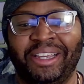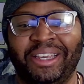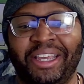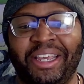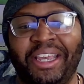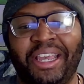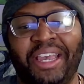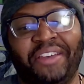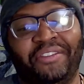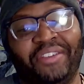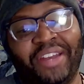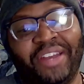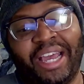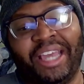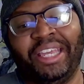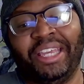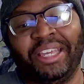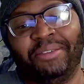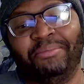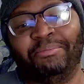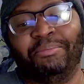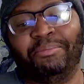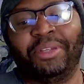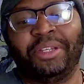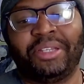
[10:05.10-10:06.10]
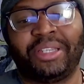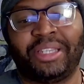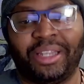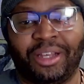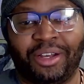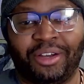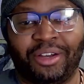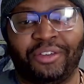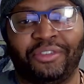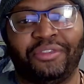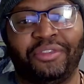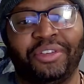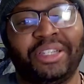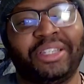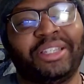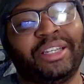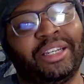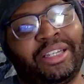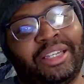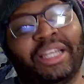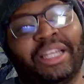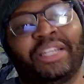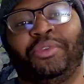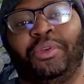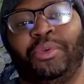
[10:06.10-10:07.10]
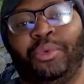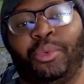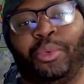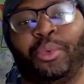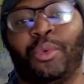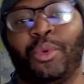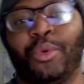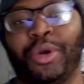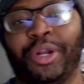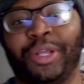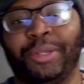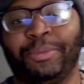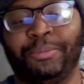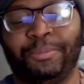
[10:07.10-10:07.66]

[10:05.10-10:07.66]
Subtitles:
if not himself successfully rewarded.